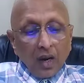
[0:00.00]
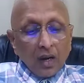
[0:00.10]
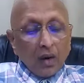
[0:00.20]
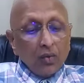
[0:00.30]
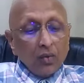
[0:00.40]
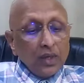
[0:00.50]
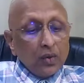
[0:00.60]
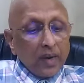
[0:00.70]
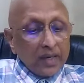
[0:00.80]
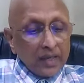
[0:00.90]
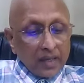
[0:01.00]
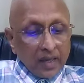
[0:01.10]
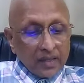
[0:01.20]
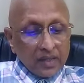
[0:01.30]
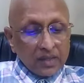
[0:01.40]
A gouty rheumatic
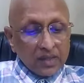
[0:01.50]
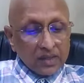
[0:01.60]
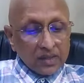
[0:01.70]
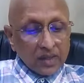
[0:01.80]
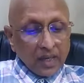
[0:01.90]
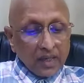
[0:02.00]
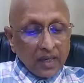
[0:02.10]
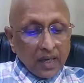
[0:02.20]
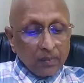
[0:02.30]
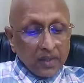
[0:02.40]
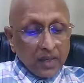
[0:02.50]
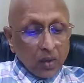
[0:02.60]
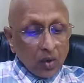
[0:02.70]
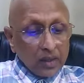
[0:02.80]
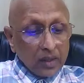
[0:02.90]
diathesis
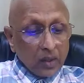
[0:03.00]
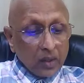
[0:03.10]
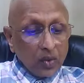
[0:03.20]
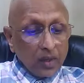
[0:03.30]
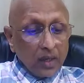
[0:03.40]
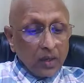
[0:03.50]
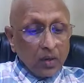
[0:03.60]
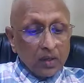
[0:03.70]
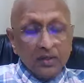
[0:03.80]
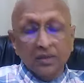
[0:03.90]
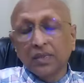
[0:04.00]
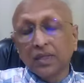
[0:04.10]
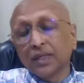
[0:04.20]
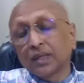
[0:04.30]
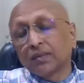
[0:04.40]
engrafted on gonorrheal or
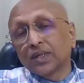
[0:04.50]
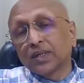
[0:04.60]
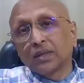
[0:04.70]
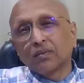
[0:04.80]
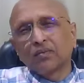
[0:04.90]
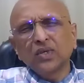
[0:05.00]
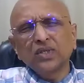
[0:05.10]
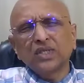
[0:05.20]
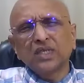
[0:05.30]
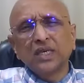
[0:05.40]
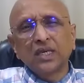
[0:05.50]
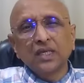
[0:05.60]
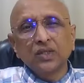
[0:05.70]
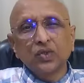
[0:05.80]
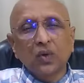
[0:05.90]
syphilitic patient. First
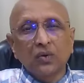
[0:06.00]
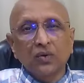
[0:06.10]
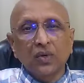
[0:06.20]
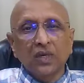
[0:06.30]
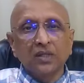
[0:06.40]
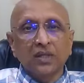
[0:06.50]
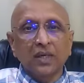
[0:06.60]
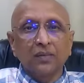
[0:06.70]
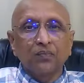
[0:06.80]
sentence you have to understand.